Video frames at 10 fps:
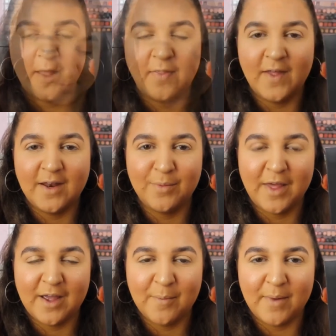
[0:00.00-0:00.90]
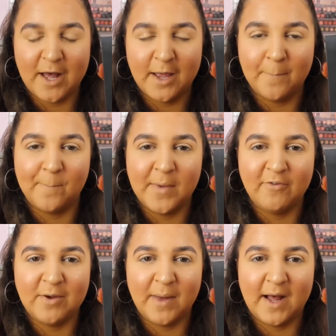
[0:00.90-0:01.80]
Then I'm taking my
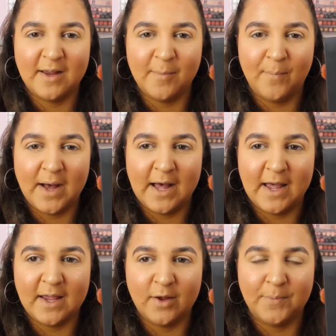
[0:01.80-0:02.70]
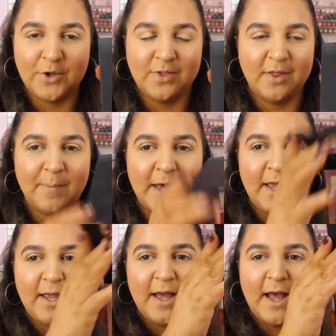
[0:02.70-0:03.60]
Berry Palette by Beauty Bay,